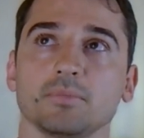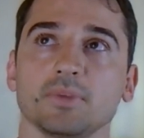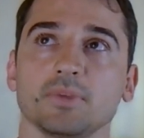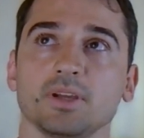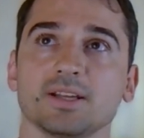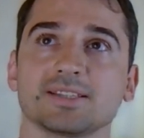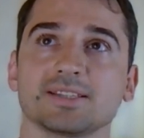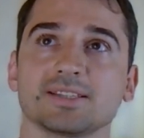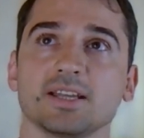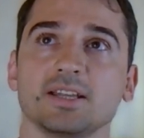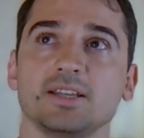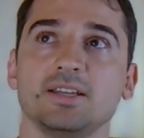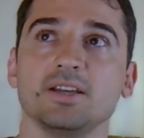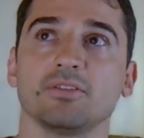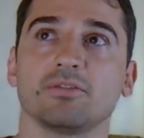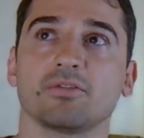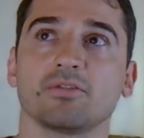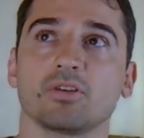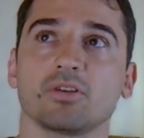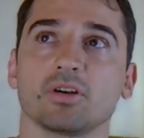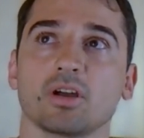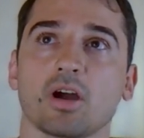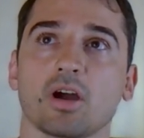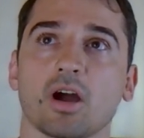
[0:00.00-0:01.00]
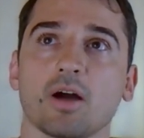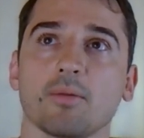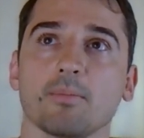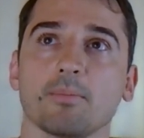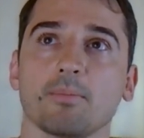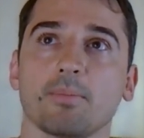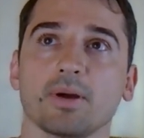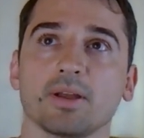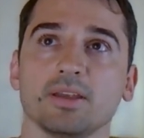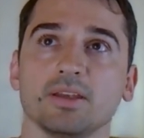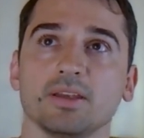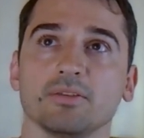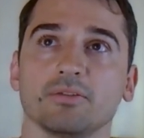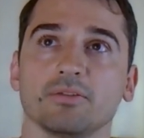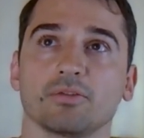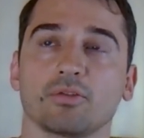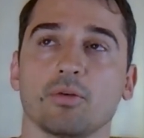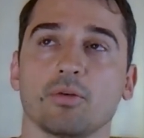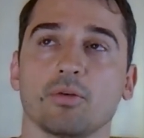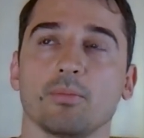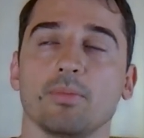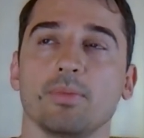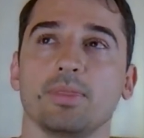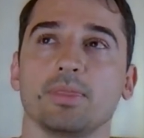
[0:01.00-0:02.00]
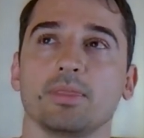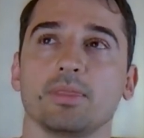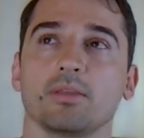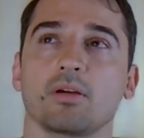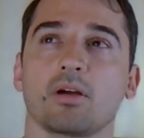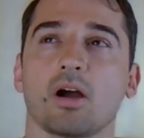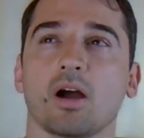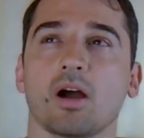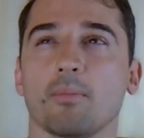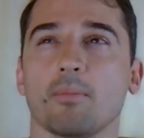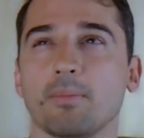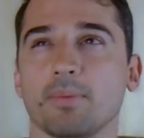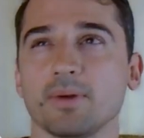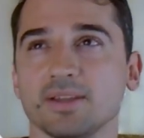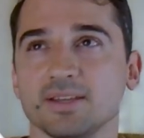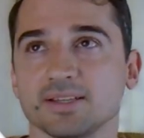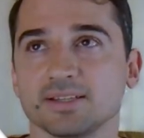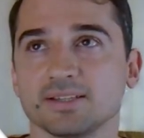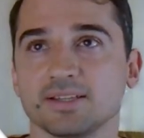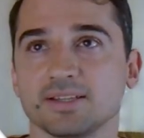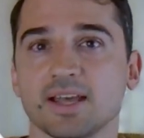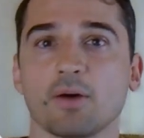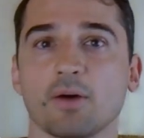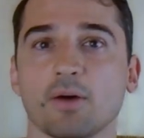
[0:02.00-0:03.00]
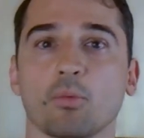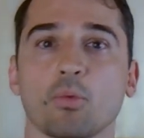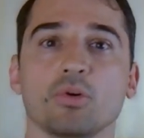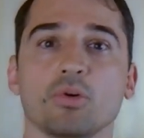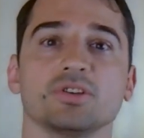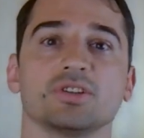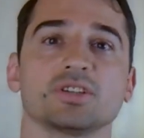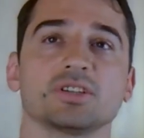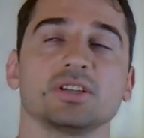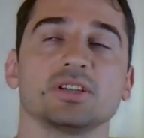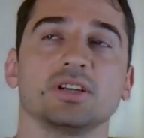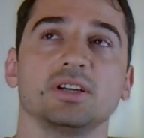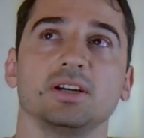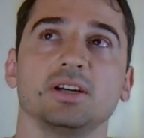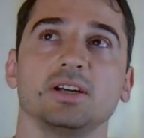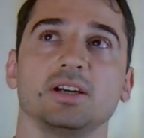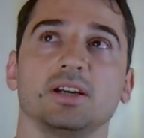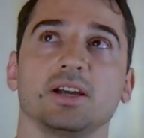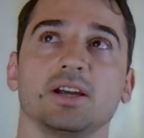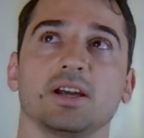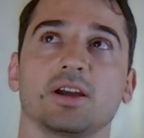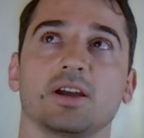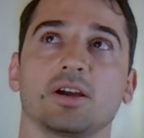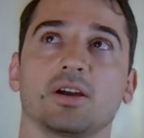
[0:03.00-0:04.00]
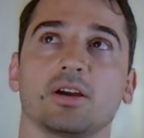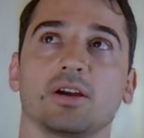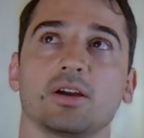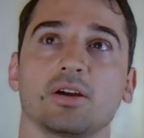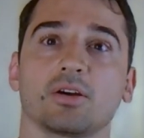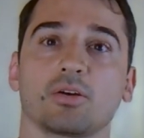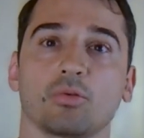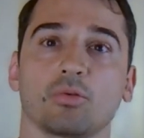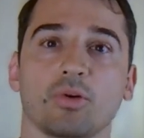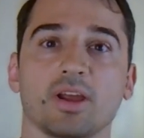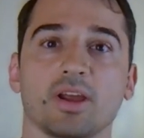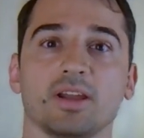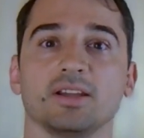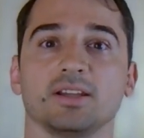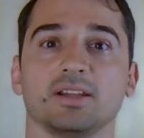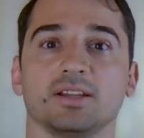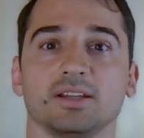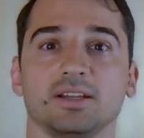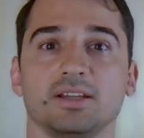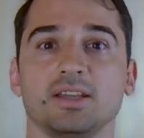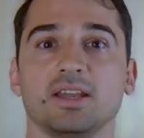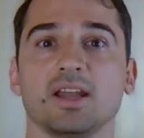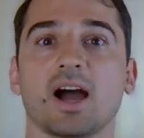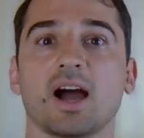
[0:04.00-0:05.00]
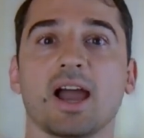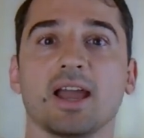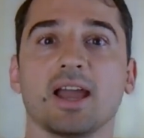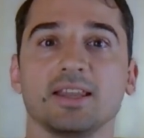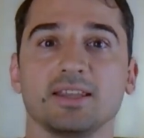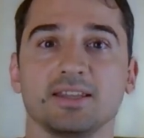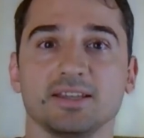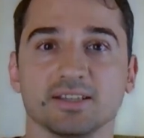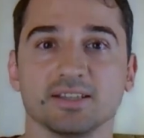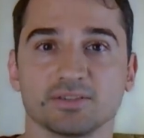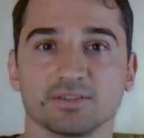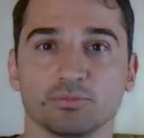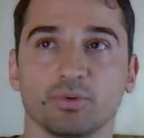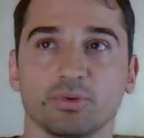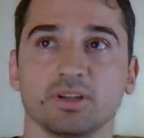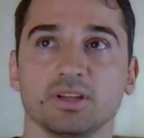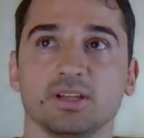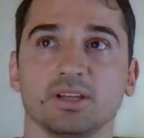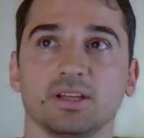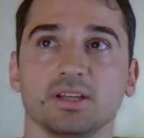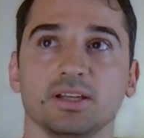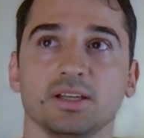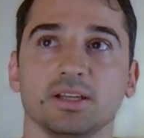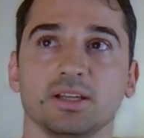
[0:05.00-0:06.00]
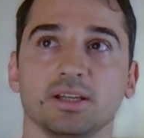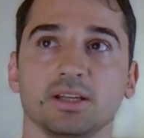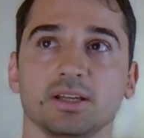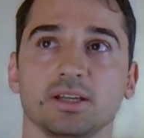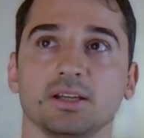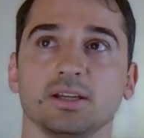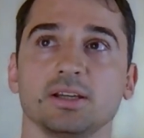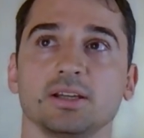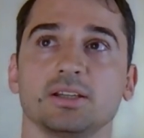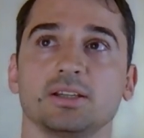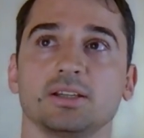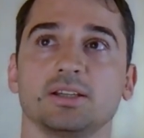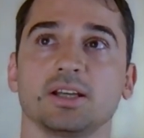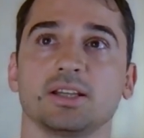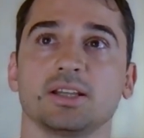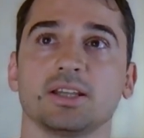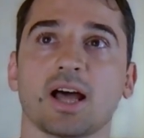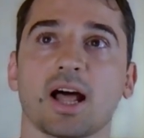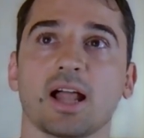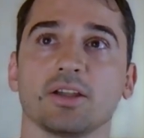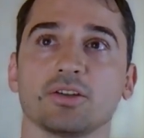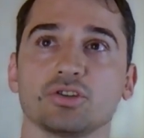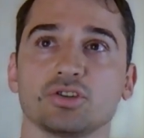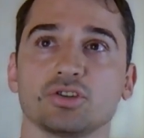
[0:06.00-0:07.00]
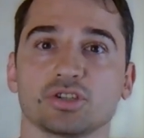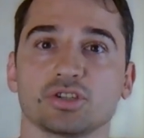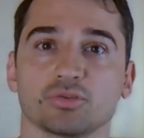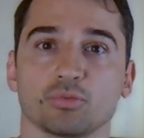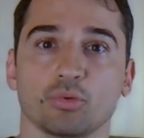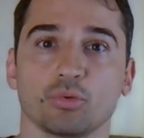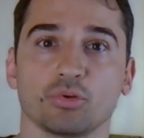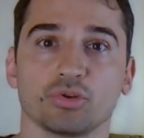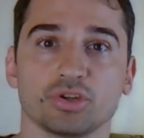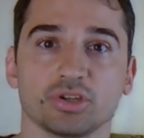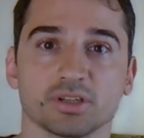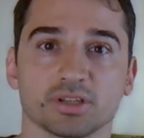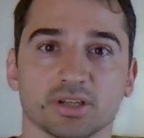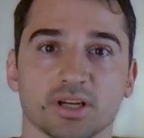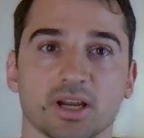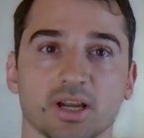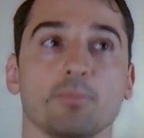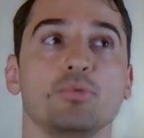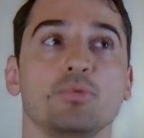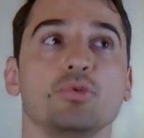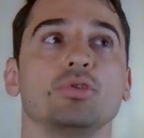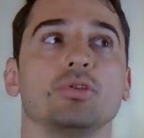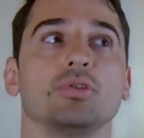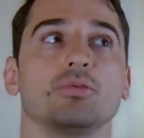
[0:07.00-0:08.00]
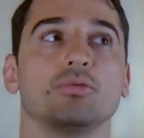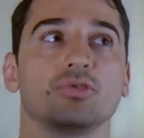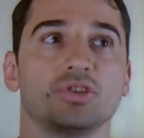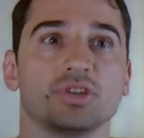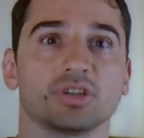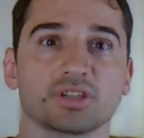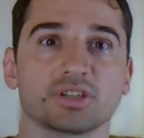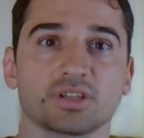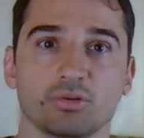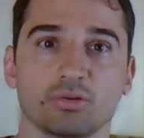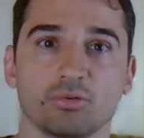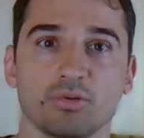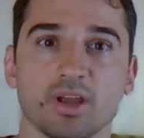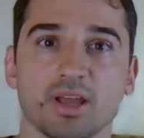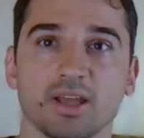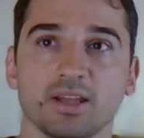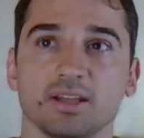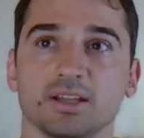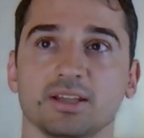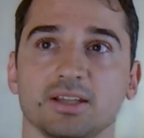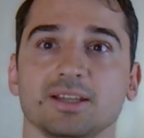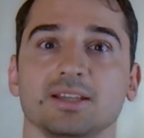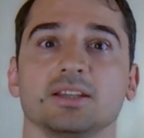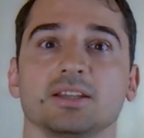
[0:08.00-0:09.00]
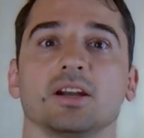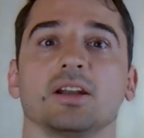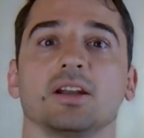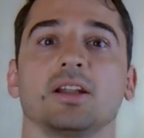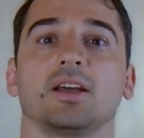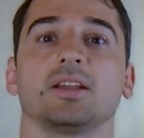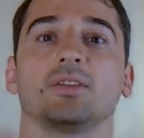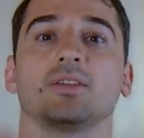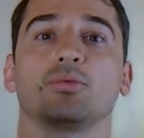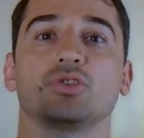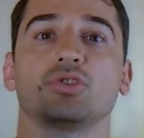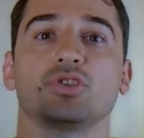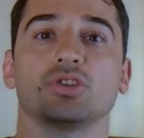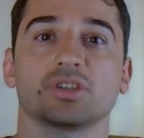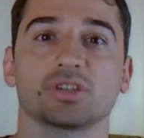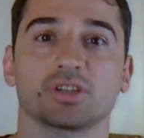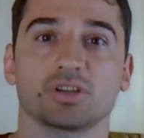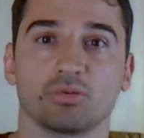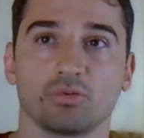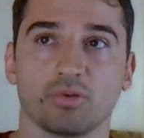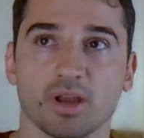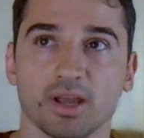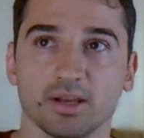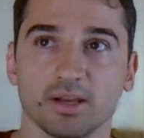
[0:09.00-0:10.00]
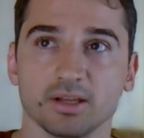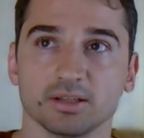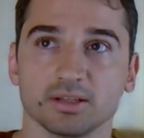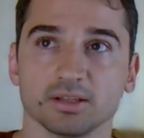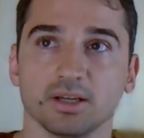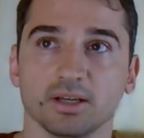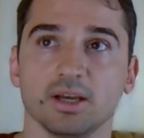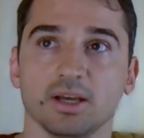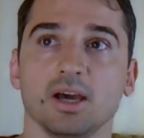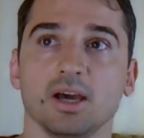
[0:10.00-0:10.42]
it's a different company from companies that was created in 90s when the technologies were just, computer was just created, internet was just created.